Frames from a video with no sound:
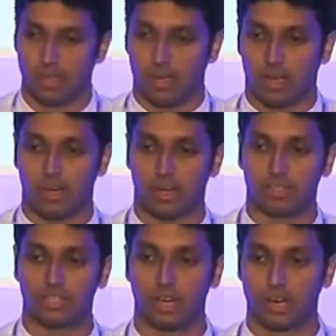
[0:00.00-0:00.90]

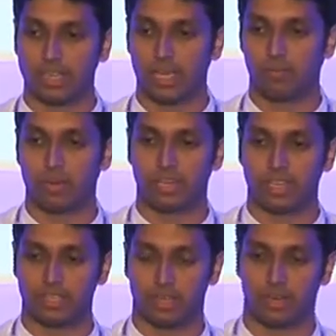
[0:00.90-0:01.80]
The third game we
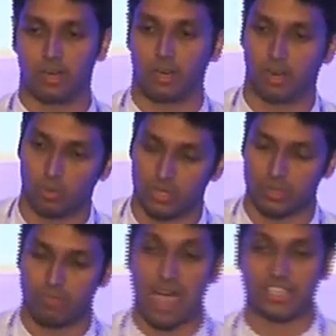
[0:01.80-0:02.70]
released
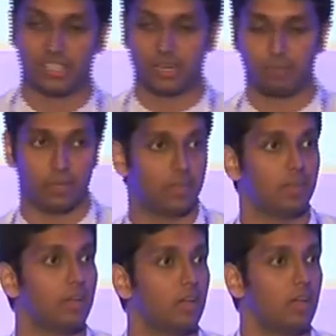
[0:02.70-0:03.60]
was Magic Temple.
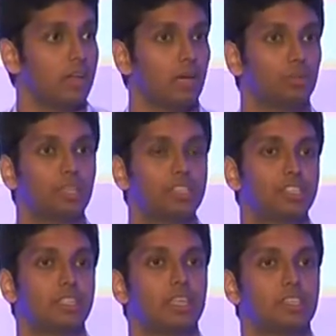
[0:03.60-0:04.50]
Now
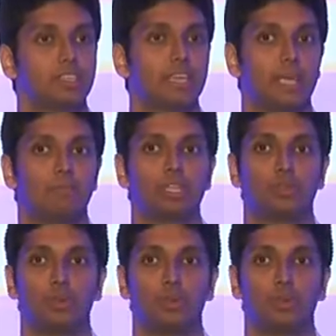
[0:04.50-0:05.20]
this is a game which